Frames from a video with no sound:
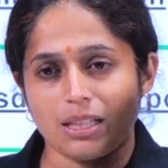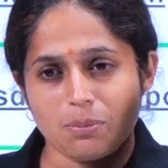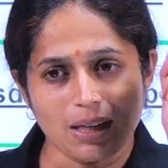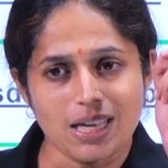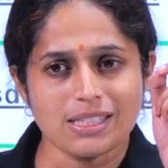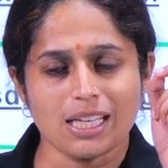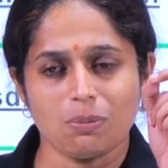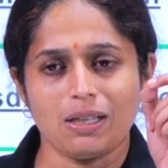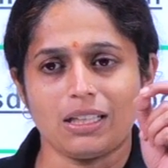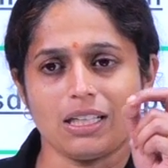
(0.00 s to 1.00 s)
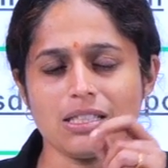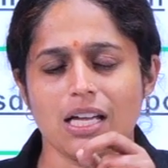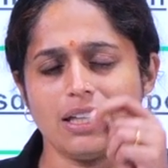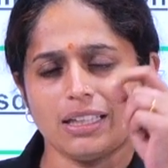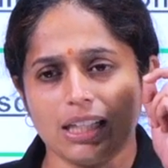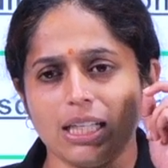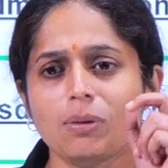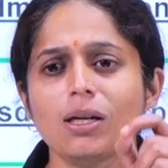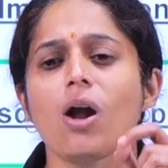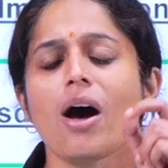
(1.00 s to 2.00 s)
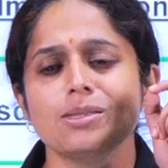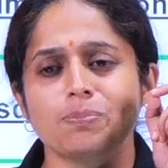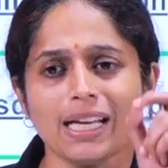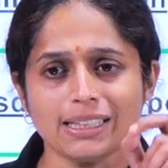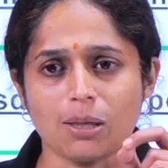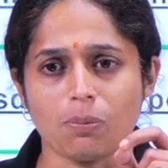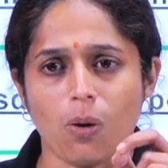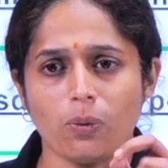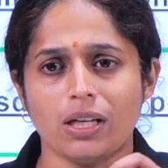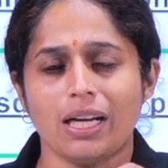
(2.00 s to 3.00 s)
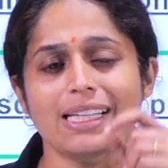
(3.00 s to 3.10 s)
the main segment is the criminal law speaks about